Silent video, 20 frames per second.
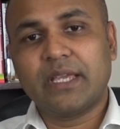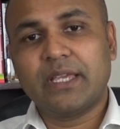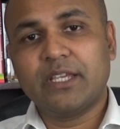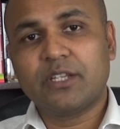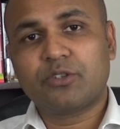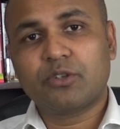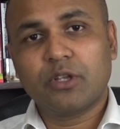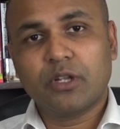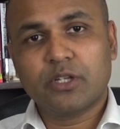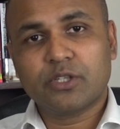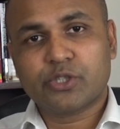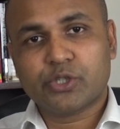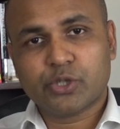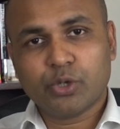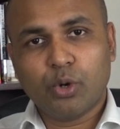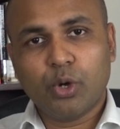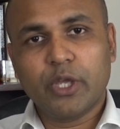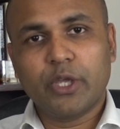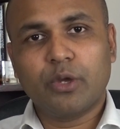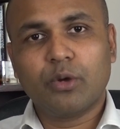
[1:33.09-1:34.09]
it will
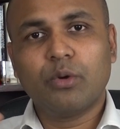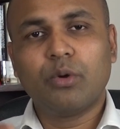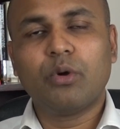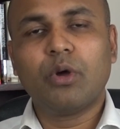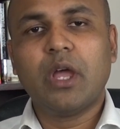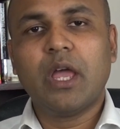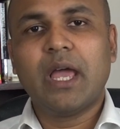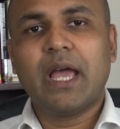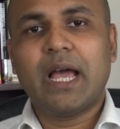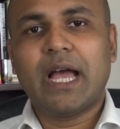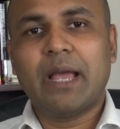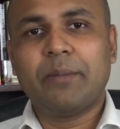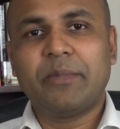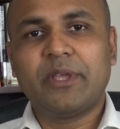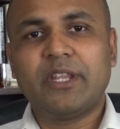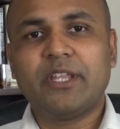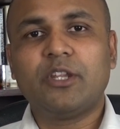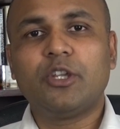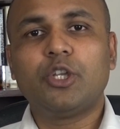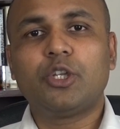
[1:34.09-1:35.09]
show you,
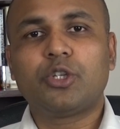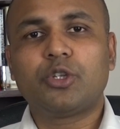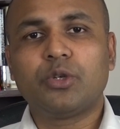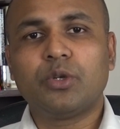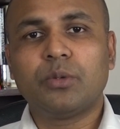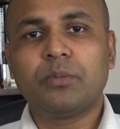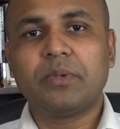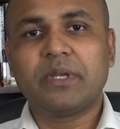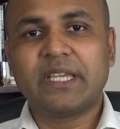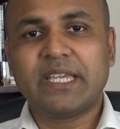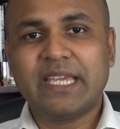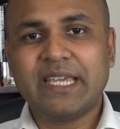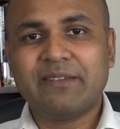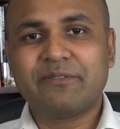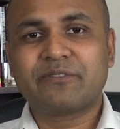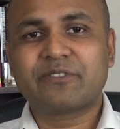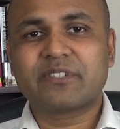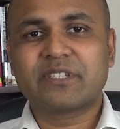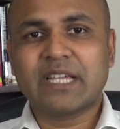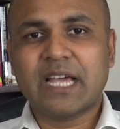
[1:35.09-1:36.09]
you need to
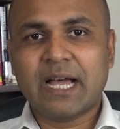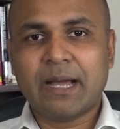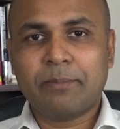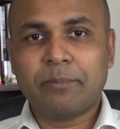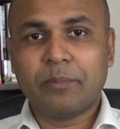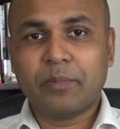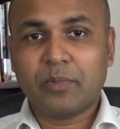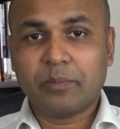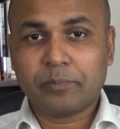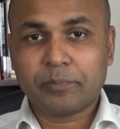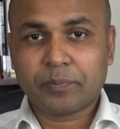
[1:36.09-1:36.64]
give some